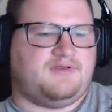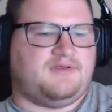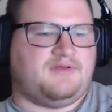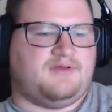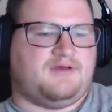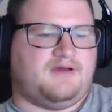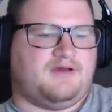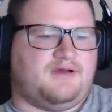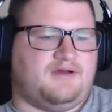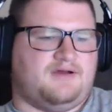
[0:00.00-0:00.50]

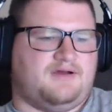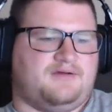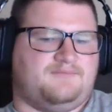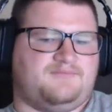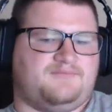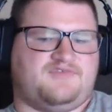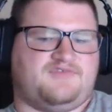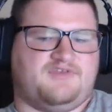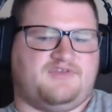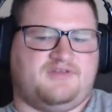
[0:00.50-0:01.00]

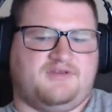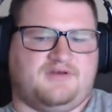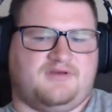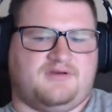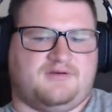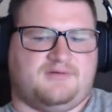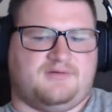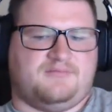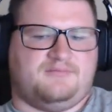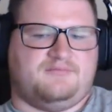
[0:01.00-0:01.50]
it's in
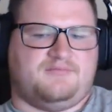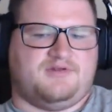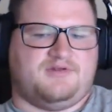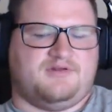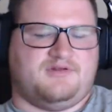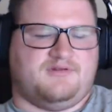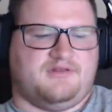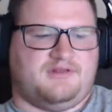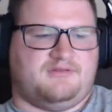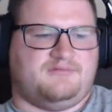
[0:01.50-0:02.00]
the
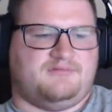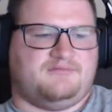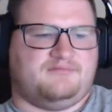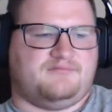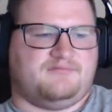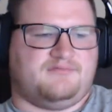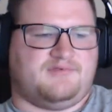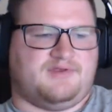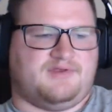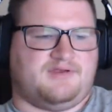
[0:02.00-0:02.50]
Bitly
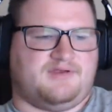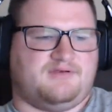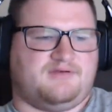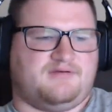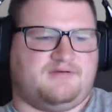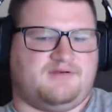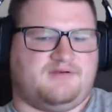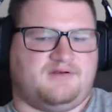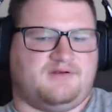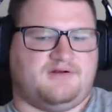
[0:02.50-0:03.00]
link
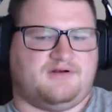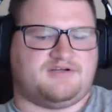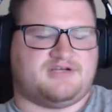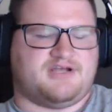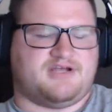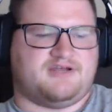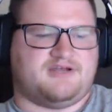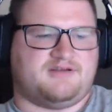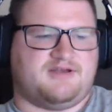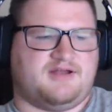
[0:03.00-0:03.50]
in our
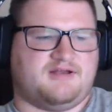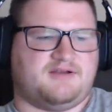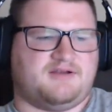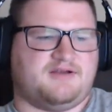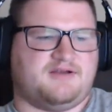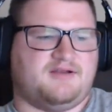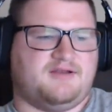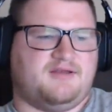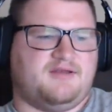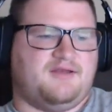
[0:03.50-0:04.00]
chat, Tyler.
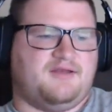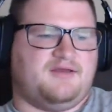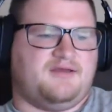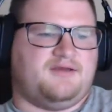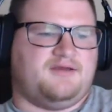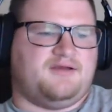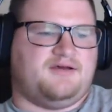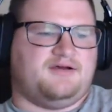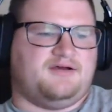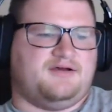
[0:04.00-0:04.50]

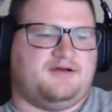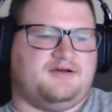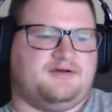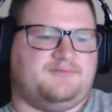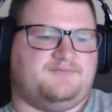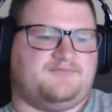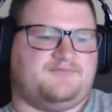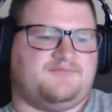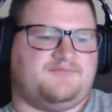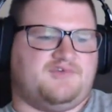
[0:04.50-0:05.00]

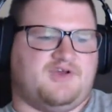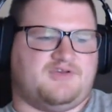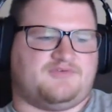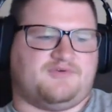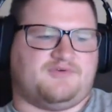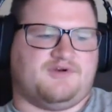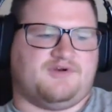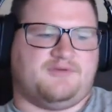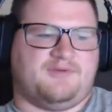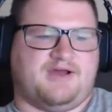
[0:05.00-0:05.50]
So I was
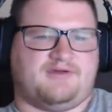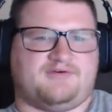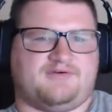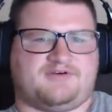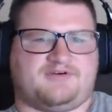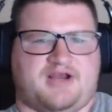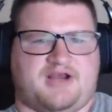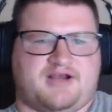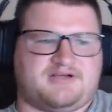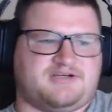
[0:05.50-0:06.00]
worried about
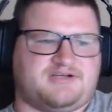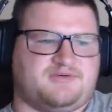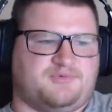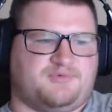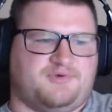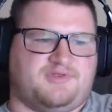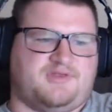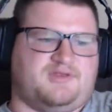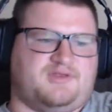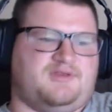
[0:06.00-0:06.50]
retraction
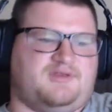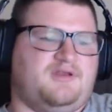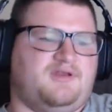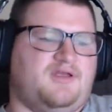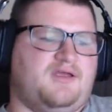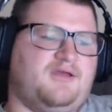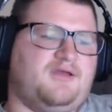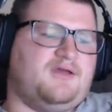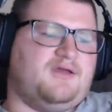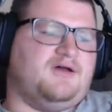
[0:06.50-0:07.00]
with it,
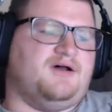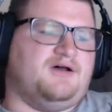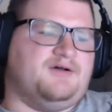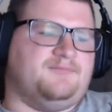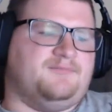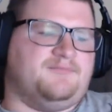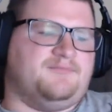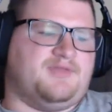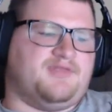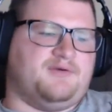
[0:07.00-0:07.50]

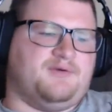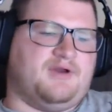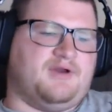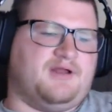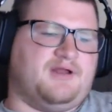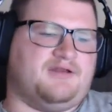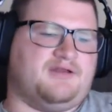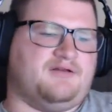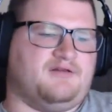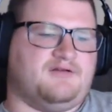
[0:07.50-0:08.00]
but then when I
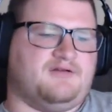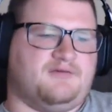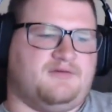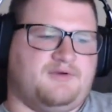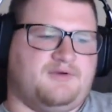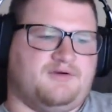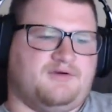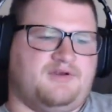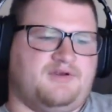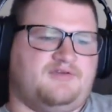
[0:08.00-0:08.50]
did a little bit
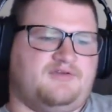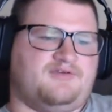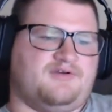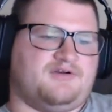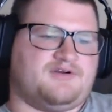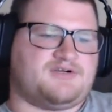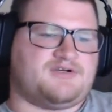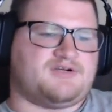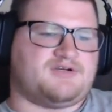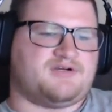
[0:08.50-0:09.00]
of
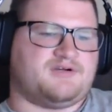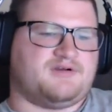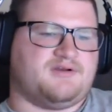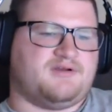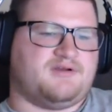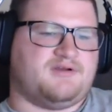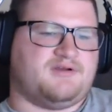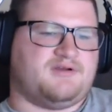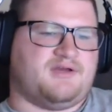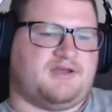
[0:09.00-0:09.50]
research,
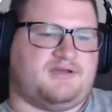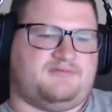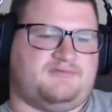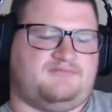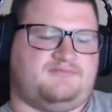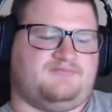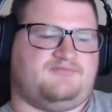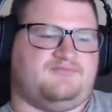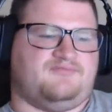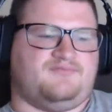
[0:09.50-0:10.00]

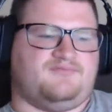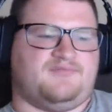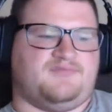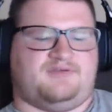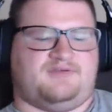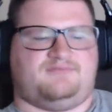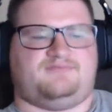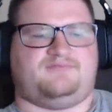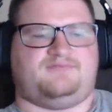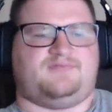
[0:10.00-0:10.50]

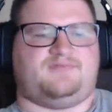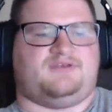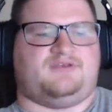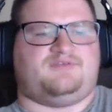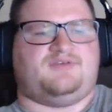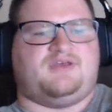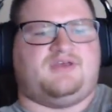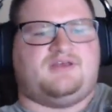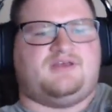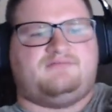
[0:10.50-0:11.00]
it
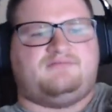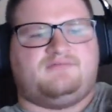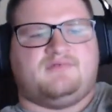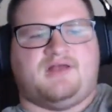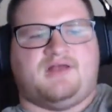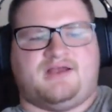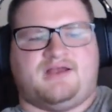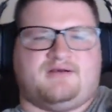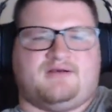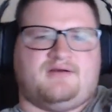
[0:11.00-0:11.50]
said
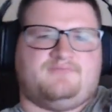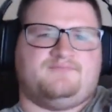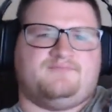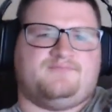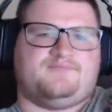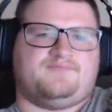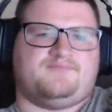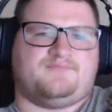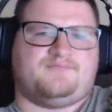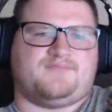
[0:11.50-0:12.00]
like
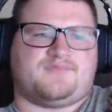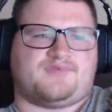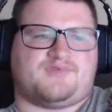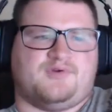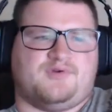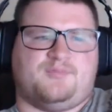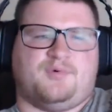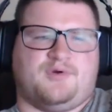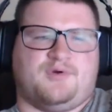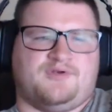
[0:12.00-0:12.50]

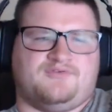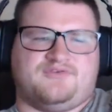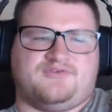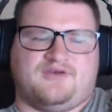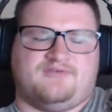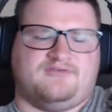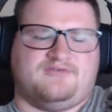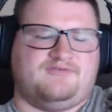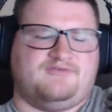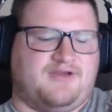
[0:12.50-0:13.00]

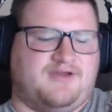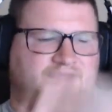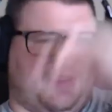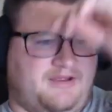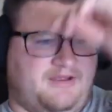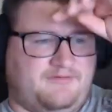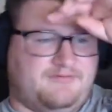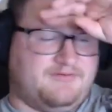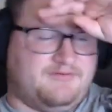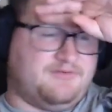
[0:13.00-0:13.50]

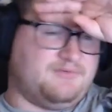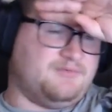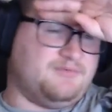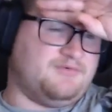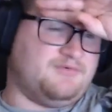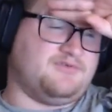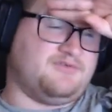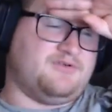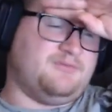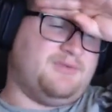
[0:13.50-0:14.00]
3.75
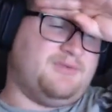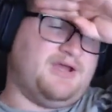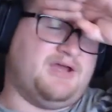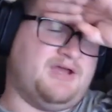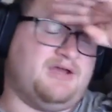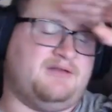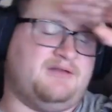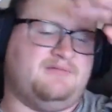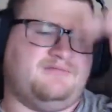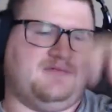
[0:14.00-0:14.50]
wasn't a bad